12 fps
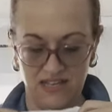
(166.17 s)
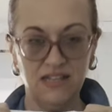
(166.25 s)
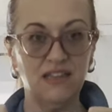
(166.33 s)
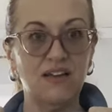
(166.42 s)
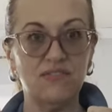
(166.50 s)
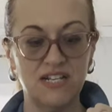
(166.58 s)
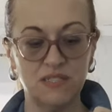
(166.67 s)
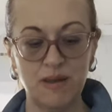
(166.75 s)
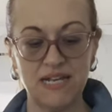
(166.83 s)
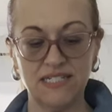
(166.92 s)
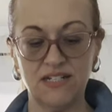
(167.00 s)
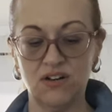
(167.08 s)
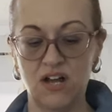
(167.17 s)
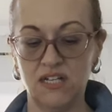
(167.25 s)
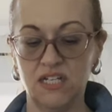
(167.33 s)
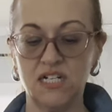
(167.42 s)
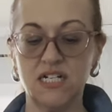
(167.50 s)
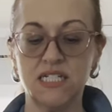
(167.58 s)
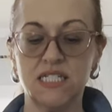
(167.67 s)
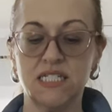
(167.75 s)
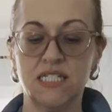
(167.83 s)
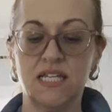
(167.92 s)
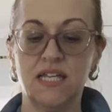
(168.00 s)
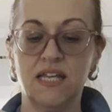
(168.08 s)
Love these pastel
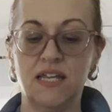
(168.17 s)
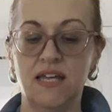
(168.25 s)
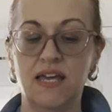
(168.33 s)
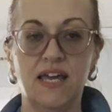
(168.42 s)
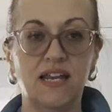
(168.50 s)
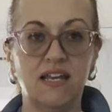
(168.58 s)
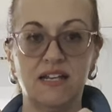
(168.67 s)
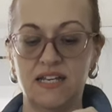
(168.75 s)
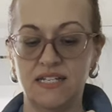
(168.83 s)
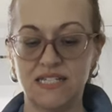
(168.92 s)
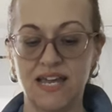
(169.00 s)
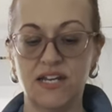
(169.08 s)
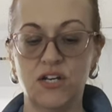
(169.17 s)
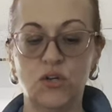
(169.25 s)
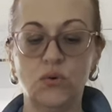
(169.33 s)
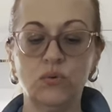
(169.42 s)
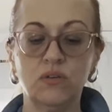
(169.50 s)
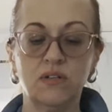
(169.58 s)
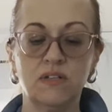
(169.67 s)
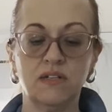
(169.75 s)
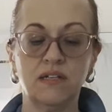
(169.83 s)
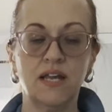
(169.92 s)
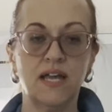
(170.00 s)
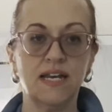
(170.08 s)
colors. It is like new
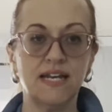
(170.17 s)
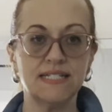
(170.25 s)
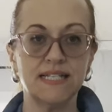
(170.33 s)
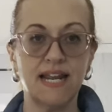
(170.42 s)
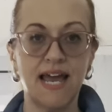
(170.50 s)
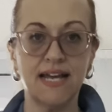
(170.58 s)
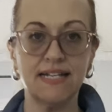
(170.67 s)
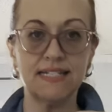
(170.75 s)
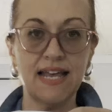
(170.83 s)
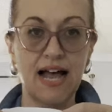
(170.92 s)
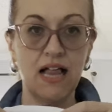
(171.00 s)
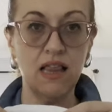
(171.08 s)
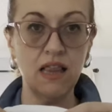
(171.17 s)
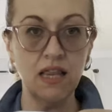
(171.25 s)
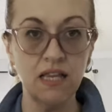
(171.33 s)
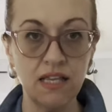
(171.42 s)
and it is an XL